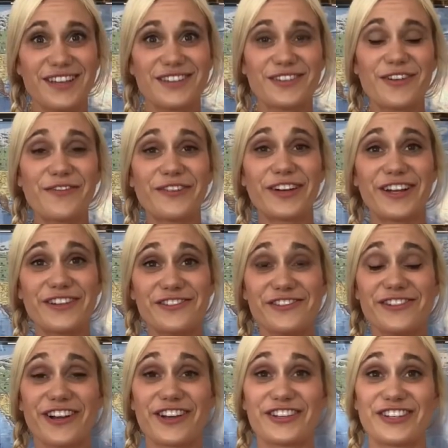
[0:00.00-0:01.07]
So for
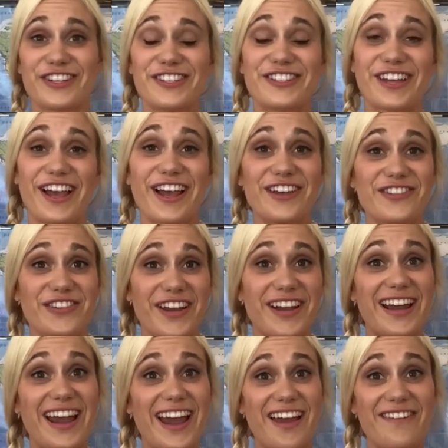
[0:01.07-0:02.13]
introductions, I try
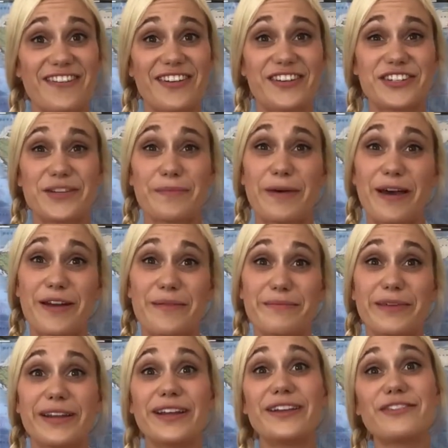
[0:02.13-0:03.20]
to average about a
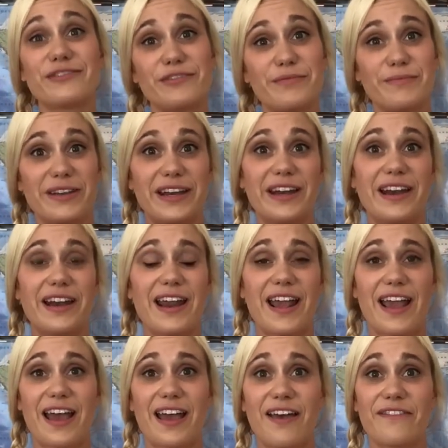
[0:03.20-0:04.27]
minute to a minute and a
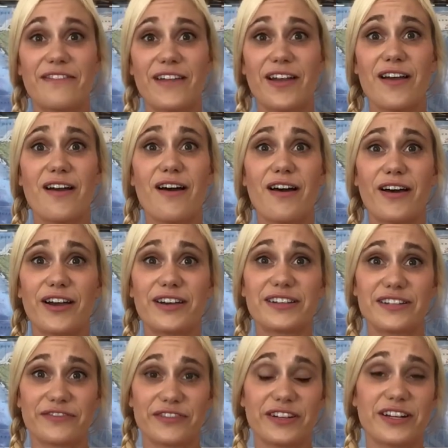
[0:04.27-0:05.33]
half on
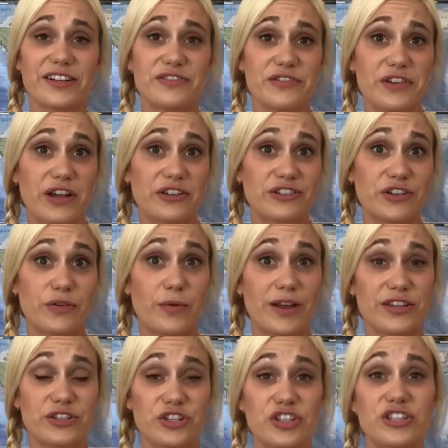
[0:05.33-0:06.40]
different introduction
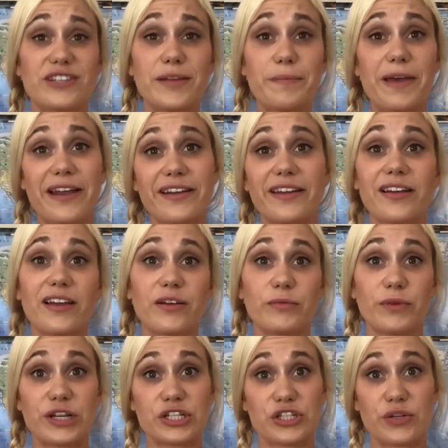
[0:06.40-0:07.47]
questions depending
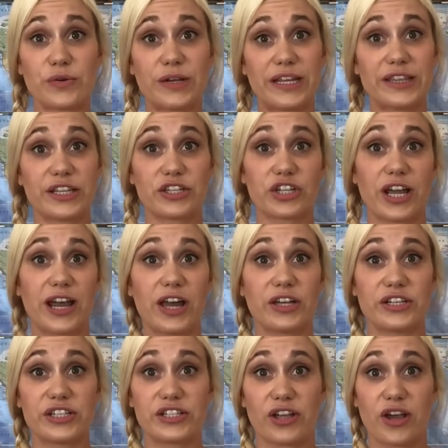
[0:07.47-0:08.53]
on which unit the
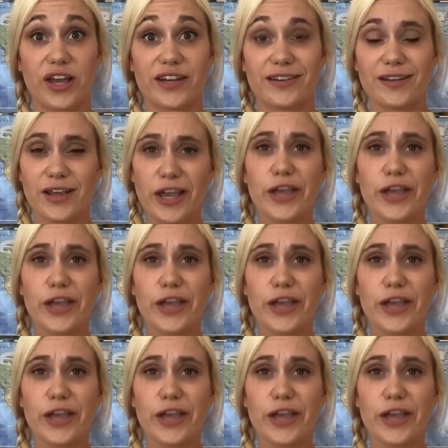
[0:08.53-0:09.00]
child is on.